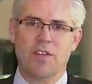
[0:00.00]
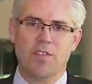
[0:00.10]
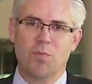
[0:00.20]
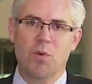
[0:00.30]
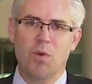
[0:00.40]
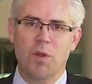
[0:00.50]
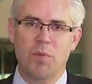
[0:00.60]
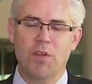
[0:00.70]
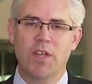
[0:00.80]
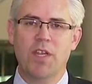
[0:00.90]
to support,
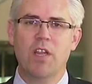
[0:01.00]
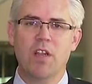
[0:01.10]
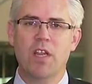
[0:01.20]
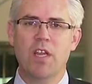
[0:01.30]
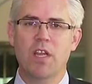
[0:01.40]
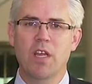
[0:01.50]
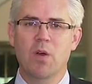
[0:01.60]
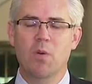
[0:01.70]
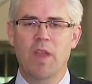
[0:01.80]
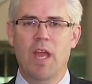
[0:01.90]
particularly
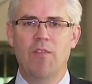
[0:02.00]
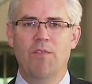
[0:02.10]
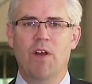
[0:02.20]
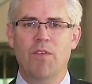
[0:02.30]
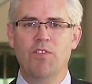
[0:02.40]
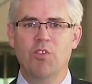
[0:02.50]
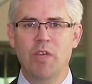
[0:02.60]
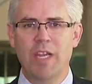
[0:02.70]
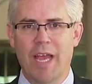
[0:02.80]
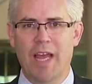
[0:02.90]
when that involves
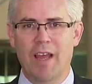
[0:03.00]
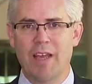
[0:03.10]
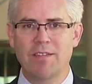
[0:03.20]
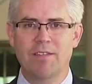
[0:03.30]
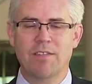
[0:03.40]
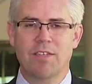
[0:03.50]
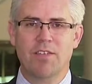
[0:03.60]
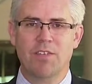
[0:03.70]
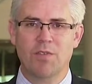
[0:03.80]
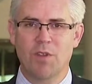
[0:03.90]
treaty allies
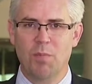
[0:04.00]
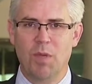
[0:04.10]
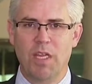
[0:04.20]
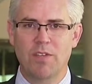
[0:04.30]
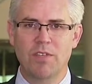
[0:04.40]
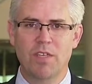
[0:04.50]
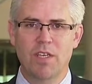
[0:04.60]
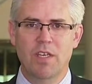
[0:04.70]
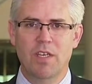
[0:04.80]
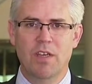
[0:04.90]
such as the Philippines,
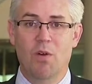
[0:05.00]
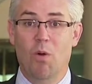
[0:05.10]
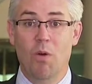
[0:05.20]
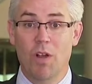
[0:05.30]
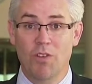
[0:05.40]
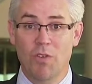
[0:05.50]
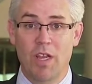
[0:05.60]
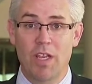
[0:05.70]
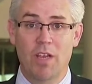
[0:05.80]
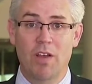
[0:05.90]
or
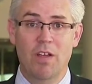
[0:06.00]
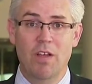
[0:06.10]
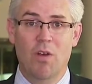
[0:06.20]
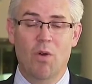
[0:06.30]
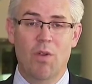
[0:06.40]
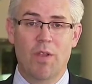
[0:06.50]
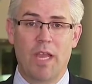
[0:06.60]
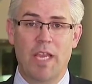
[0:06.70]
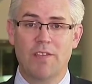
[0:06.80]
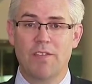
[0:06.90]
Australia, or in the
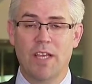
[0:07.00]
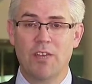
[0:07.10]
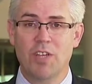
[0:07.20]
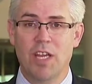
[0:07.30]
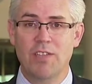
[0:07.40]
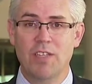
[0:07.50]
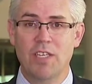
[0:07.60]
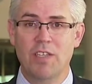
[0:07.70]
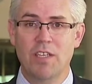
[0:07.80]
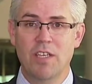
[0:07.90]
case of the South China
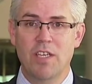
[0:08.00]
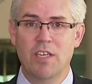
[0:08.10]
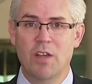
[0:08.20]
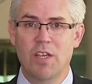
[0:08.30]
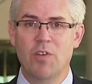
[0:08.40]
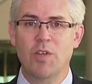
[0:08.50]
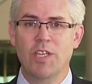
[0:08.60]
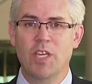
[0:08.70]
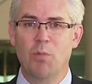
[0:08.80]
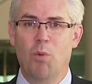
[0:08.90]
Seas,
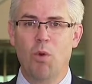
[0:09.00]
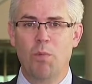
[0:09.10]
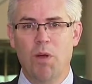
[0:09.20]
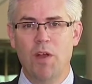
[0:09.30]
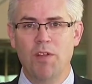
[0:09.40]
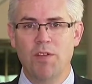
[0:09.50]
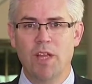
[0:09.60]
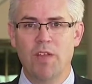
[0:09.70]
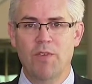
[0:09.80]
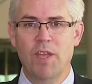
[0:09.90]
increasingly important partners
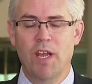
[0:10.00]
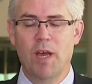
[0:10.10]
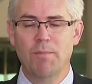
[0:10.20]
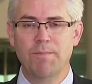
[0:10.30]
like Vietnam.